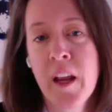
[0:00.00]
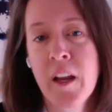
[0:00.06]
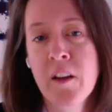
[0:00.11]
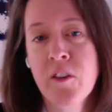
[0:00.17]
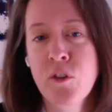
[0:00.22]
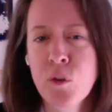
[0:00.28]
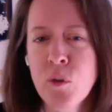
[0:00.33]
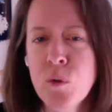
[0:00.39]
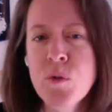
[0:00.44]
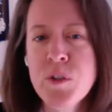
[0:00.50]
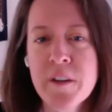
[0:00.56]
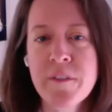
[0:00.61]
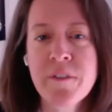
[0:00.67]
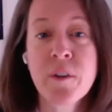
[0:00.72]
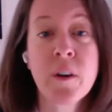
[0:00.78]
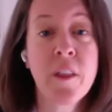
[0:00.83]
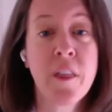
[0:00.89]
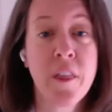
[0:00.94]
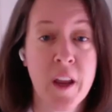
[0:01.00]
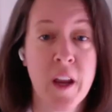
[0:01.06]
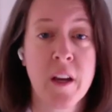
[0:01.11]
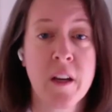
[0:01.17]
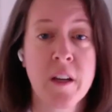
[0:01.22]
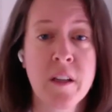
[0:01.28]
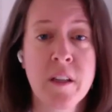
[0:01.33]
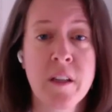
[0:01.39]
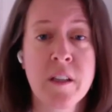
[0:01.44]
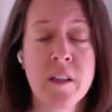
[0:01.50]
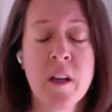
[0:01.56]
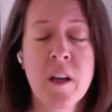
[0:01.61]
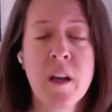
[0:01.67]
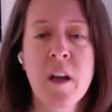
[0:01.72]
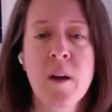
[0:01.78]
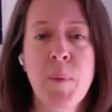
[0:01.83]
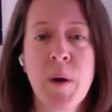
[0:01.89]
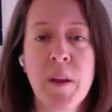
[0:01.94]
they do different
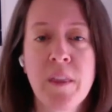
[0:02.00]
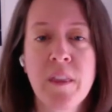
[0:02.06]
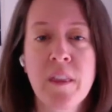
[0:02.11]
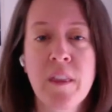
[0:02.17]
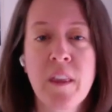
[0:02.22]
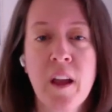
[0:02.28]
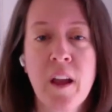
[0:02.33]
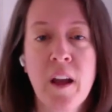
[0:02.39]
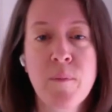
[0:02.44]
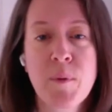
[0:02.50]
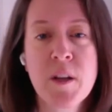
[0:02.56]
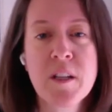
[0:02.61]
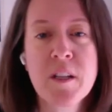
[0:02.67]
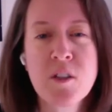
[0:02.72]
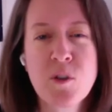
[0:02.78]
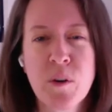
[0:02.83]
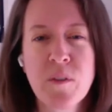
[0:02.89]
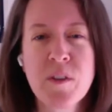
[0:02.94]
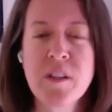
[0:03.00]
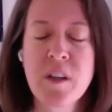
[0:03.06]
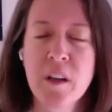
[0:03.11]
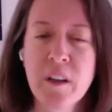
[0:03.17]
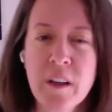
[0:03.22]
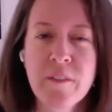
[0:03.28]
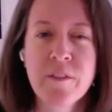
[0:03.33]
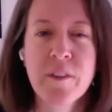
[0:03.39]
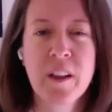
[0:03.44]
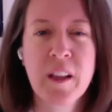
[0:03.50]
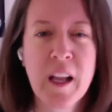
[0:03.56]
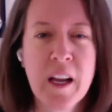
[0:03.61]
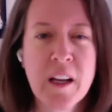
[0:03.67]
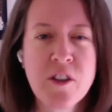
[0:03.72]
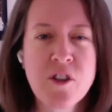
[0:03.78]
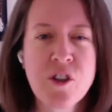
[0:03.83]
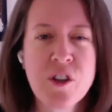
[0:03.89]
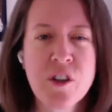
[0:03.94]
things, but I've been sort of studying for
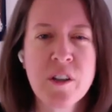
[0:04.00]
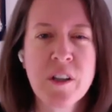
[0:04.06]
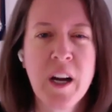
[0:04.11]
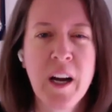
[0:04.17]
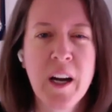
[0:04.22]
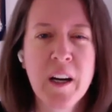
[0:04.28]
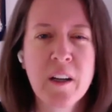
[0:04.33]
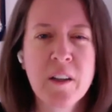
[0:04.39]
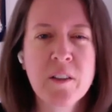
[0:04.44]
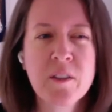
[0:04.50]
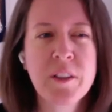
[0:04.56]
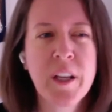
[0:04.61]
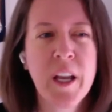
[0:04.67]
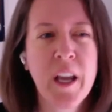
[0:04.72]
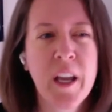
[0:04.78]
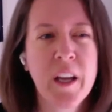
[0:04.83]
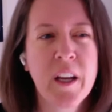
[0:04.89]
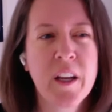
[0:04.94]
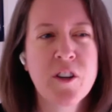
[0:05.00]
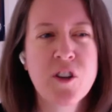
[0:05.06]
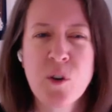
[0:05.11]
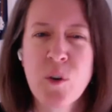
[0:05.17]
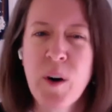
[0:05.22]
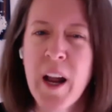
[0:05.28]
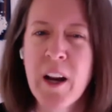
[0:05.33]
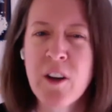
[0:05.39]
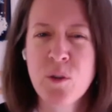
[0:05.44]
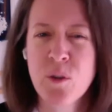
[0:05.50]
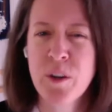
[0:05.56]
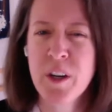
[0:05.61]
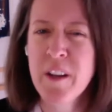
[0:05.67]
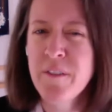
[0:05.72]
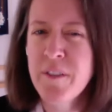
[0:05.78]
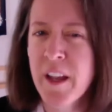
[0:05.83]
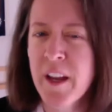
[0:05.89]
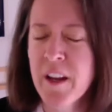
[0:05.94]
the last year how they
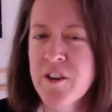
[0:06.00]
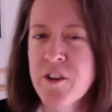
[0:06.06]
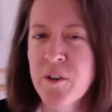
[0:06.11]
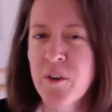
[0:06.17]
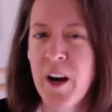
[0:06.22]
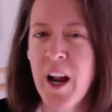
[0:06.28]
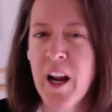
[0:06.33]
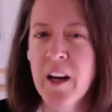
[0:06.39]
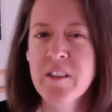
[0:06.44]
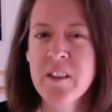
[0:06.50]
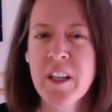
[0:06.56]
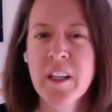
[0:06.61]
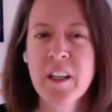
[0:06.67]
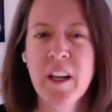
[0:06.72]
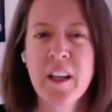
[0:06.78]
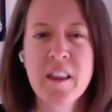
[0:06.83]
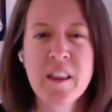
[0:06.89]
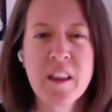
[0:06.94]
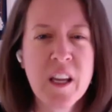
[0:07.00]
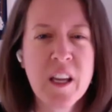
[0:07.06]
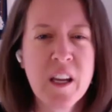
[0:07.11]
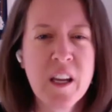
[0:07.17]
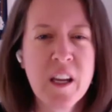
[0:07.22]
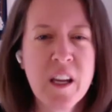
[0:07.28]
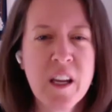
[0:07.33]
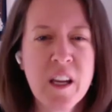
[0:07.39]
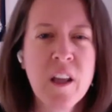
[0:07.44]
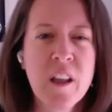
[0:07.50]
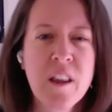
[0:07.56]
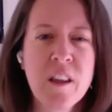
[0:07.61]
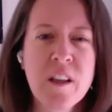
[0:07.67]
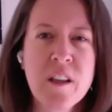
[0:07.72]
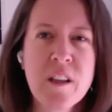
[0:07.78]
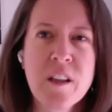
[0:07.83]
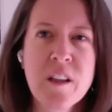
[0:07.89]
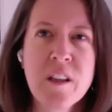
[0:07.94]
interact or if they interact. And I think
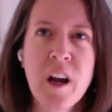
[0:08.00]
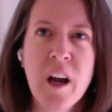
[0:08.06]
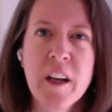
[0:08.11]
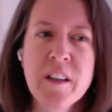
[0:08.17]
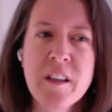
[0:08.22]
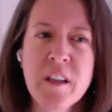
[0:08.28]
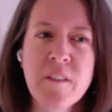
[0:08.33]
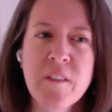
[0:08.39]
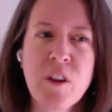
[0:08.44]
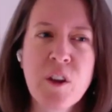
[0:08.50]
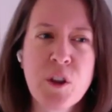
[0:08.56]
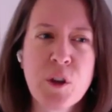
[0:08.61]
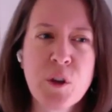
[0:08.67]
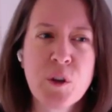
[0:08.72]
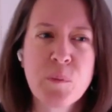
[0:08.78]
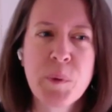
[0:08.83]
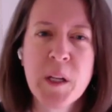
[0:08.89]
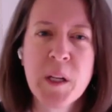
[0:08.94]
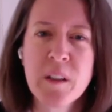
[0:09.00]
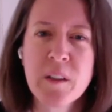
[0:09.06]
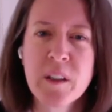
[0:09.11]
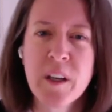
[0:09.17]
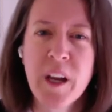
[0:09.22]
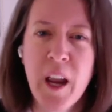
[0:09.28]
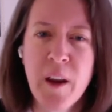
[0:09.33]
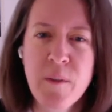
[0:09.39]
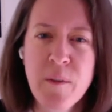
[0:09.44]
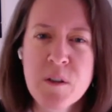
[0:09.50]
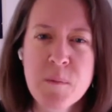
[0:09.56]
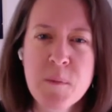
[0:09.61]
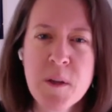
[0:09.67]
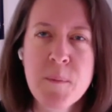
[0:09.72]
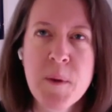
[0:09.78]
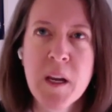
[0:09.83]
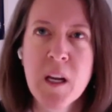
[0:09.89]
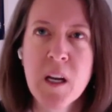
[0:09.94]
the idea of the third pillar
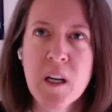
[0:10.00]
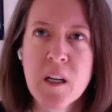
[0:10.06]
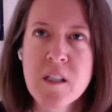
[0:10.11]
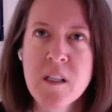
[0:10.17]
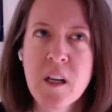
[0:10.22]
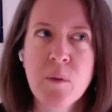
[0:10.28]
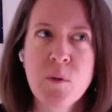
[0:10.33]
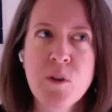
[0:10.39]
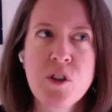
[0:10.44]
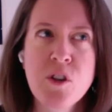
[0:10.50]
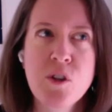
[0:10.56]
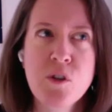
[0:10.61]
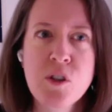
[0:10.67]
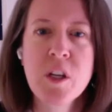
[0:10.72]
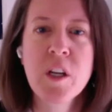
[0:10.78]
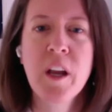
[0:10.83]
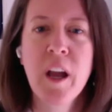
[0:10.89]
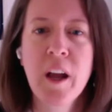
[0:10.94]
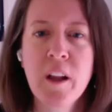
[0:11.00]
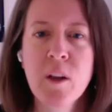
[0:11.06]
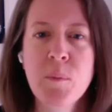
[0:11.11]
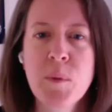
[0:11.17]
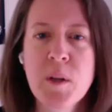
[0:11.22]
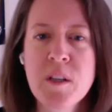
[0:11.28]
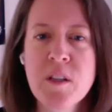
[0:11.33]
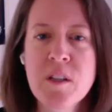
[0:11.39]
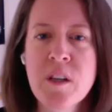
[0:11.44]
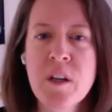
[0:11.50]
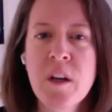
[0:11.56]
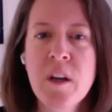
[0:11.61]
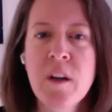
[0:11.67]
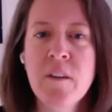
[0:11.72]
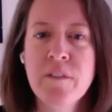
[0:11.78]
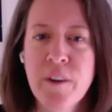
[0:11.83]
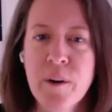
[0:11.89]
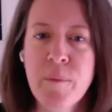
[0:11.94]
came to me because I was using
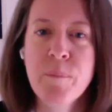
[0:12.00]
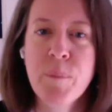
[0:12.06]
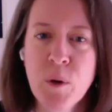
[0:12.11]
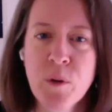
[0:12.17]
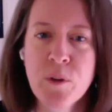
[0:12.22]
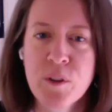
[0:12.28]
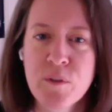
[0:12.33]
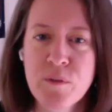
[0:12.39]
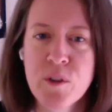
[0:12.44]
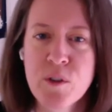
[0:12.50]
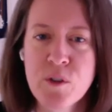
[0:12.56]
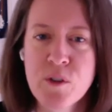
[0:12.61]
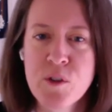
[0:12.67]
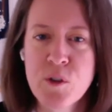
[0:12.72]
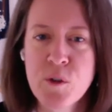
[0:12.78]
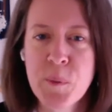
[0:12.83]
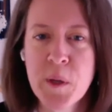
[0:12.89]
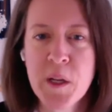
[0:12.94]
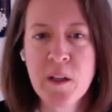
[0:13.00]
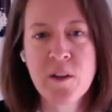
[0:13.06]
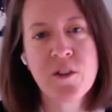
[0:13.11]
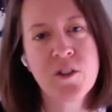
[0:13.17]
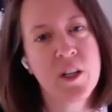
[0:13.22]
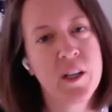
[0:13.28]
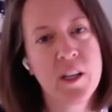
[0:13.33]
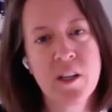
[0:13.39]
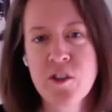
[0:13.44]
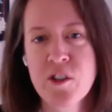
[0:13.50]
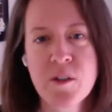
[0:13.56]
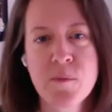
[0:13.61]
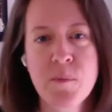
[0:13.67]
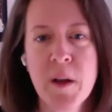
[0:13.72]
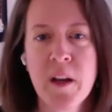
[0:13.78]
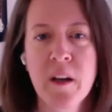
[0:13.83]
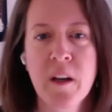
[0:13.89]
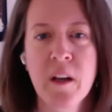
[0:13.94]
elements from both of those two pillars. And
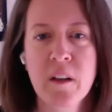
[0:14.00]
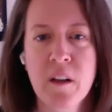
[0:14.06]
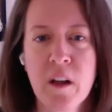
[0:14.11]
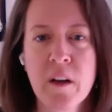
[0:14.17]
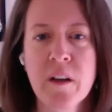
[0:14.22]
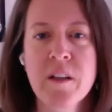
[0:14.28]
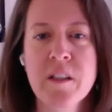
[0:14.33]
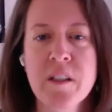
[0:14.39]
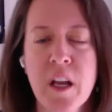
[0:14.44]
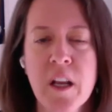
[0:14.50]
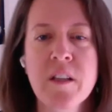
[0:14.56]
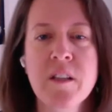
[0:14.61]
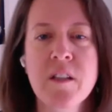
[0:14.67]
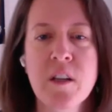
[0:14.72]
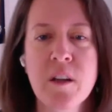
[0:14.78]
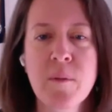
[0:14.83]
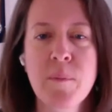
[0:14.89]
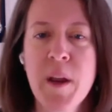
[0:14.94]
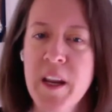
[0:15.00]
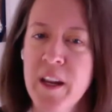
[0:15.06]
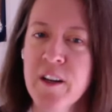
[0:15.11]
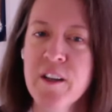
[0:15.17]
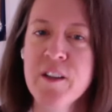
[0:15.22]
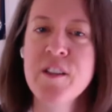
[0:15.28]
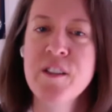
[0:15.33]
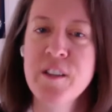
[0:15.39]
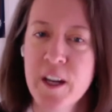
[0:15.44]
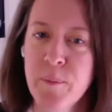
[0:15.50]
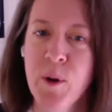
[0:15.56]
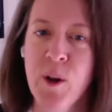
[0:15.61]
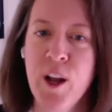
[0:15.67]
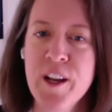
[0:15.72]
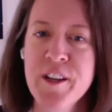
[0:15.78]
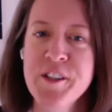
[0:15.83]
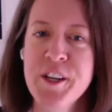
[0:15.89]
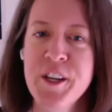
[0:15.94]
it just made a lot of sense to make it a
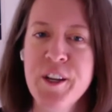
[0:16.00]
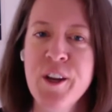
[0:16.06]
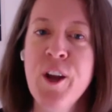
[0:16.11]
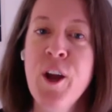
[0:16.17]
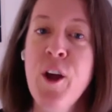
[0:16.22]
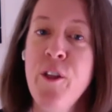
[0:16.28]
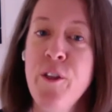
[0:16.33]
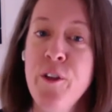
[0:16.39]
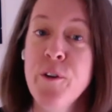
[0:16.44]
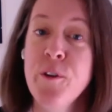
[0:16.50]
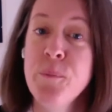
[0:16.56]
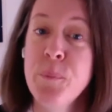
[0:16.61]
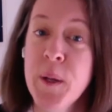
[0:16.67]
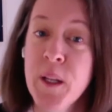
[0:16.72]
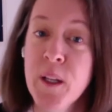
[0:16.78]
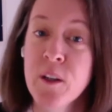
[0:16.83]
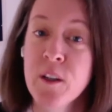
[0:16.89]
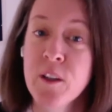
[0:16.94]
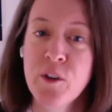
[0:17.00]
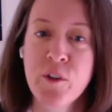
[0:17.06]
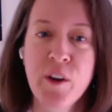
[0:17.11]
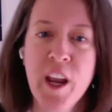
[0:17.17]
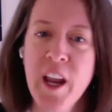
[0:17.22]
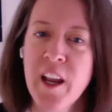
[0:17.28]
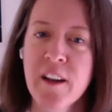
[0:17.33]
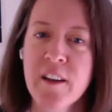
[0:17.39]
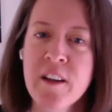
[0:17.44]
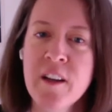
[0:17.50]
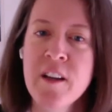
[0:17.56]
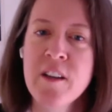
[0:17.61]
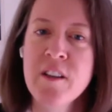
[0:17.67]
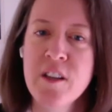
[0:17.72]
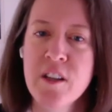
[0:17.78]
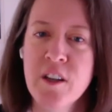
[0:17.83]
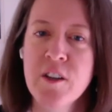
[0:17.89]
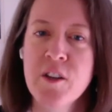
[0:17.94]
stabilizing third pillar. You can't
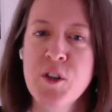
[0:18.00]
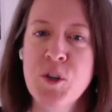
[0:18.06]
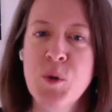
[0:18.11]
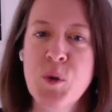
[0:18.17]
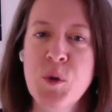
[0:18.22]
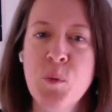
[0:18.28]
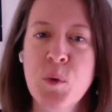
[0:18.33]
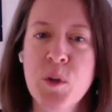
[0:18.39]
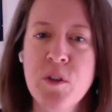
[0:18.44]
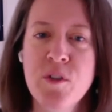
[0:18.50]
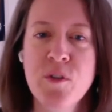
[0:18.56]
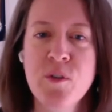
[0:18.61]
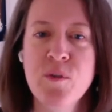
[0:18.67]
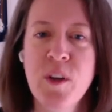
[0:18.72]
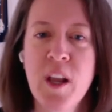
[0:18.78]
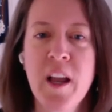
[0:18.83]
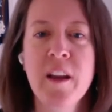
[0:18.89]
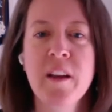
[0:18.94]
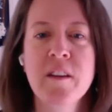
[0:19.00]
sit on a stool with two